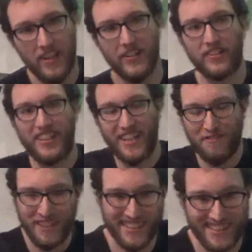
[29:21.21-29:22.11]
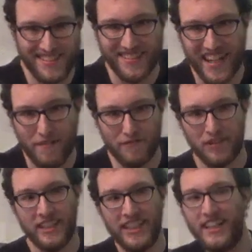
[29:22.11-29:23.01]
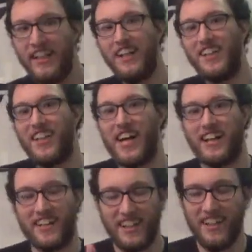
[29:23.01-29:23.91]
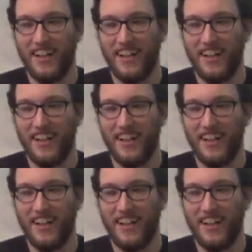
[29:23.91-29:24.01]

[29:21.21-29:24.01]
You're giving this slavery like